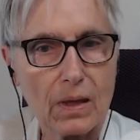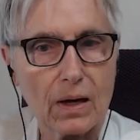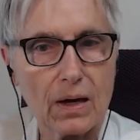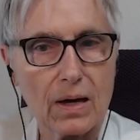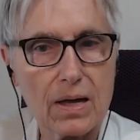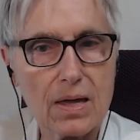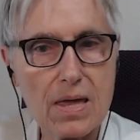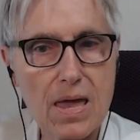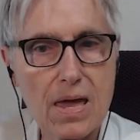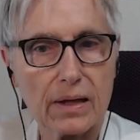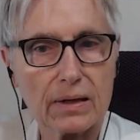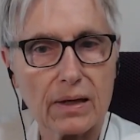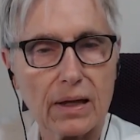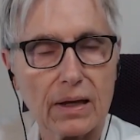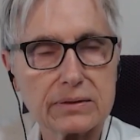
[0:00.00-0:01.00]

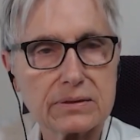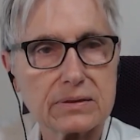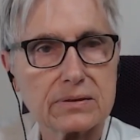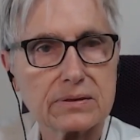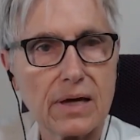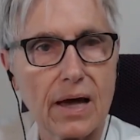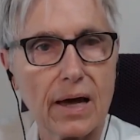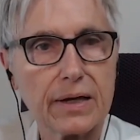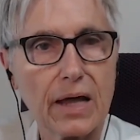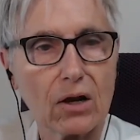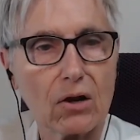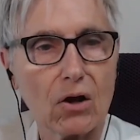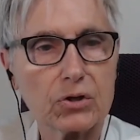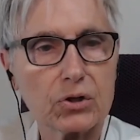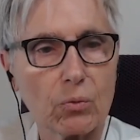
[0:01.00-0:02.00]
And let's decide how
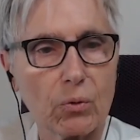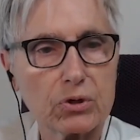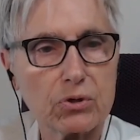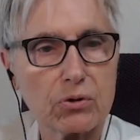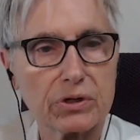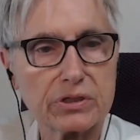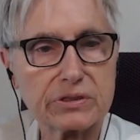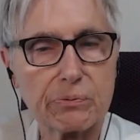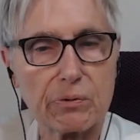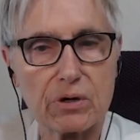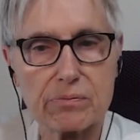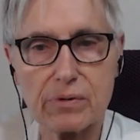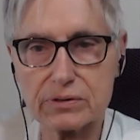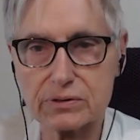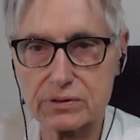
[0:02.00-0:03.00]
long you want your
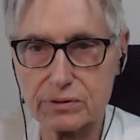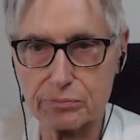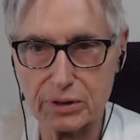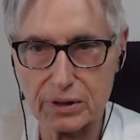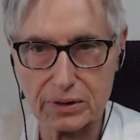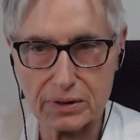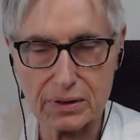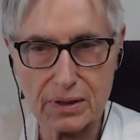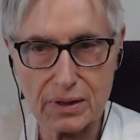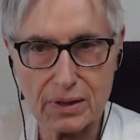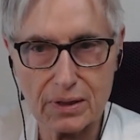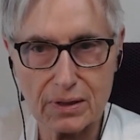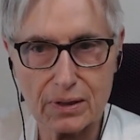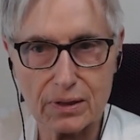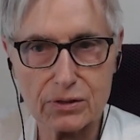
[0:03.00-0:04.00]
experiment to be.
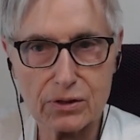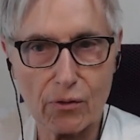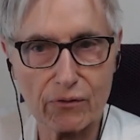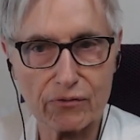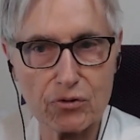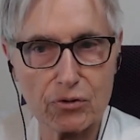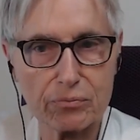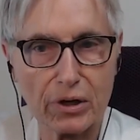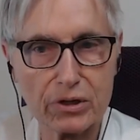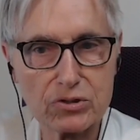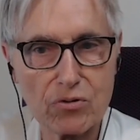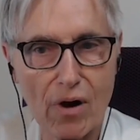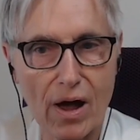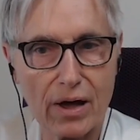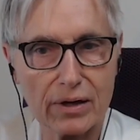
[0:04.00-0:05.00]
Now, if you're in my
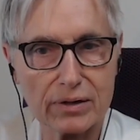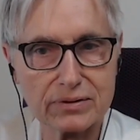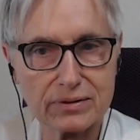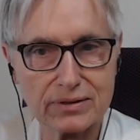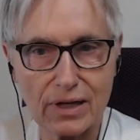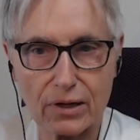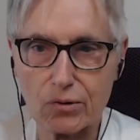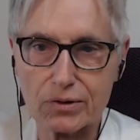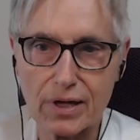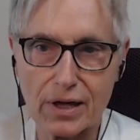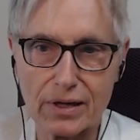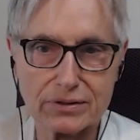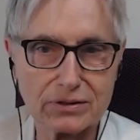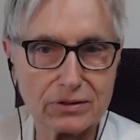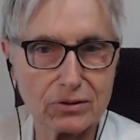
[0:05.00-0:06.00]
trials, it's like, okay,
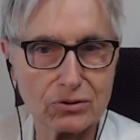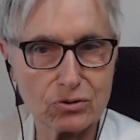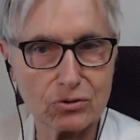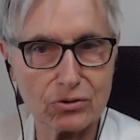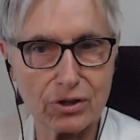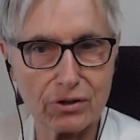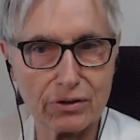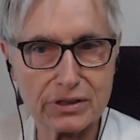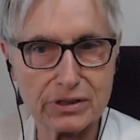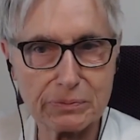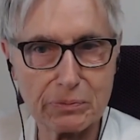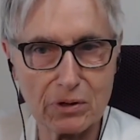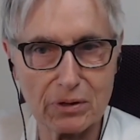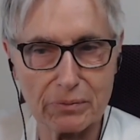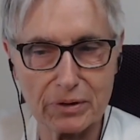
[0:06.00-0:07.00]
this is a 2-year
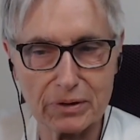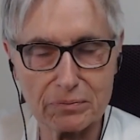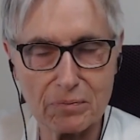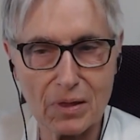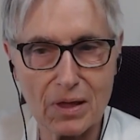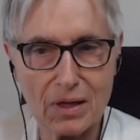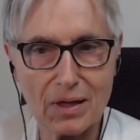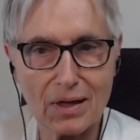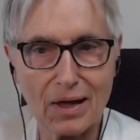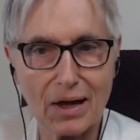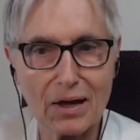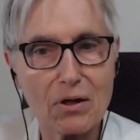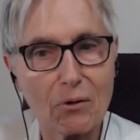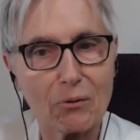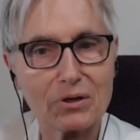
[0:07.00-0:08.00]
experiment.
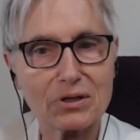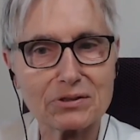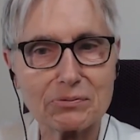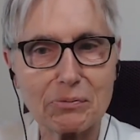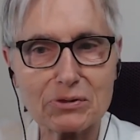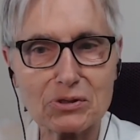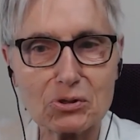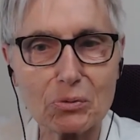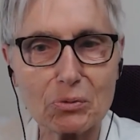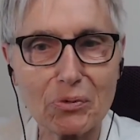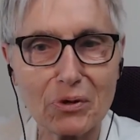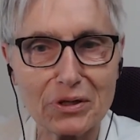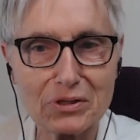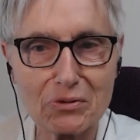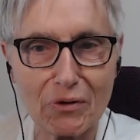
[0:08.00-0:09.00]
And what has been
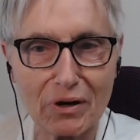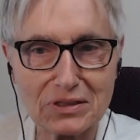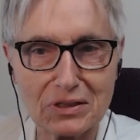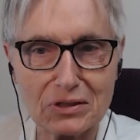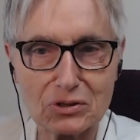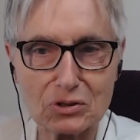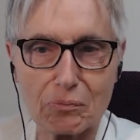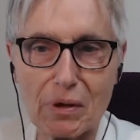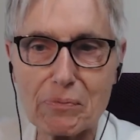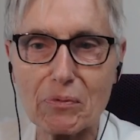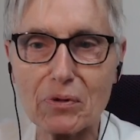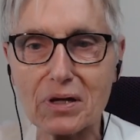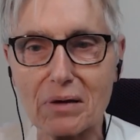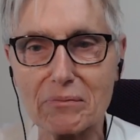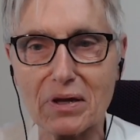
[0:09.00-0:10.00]
super interesting, so
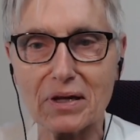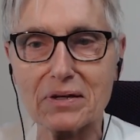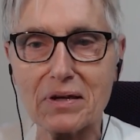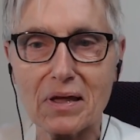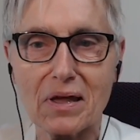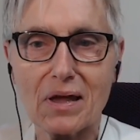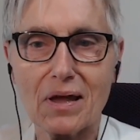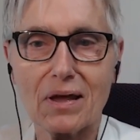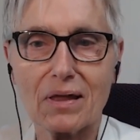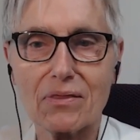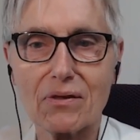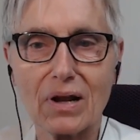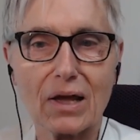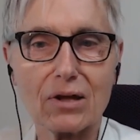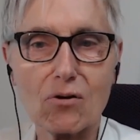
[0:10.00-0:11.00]
people come in,
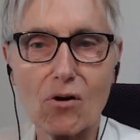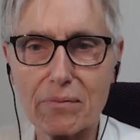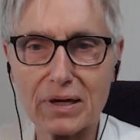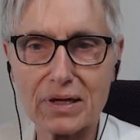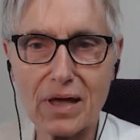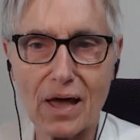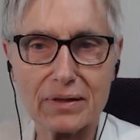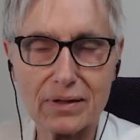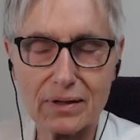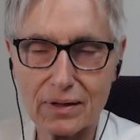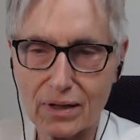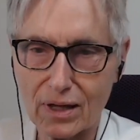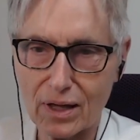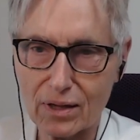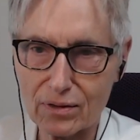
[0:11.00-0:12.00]
they're like, oh my God,
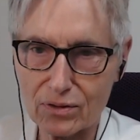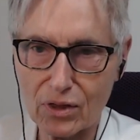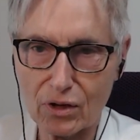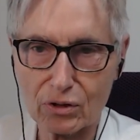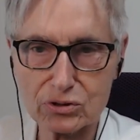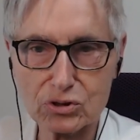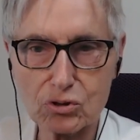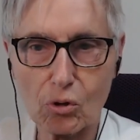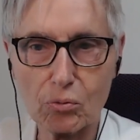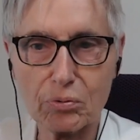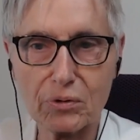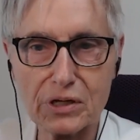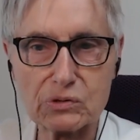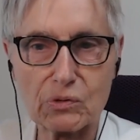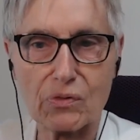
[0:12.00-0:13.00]
they're so
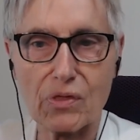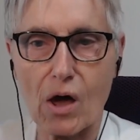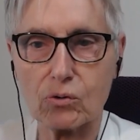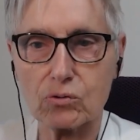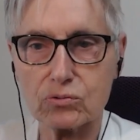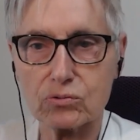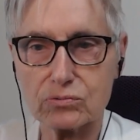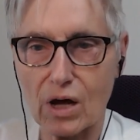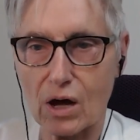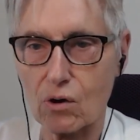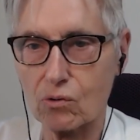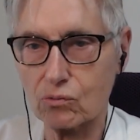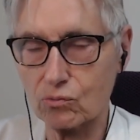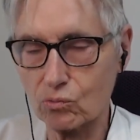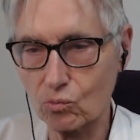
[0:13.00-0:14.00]
pleased with how
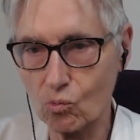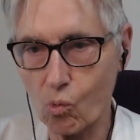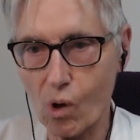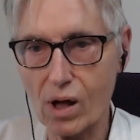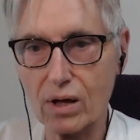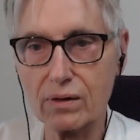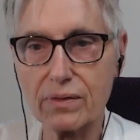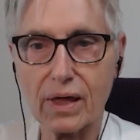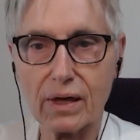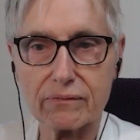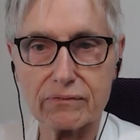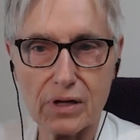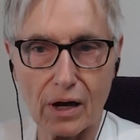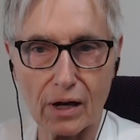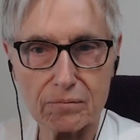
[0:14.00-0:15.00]
well they
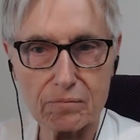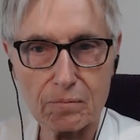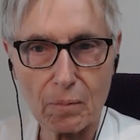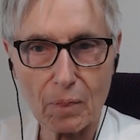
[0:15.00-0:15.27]
have done.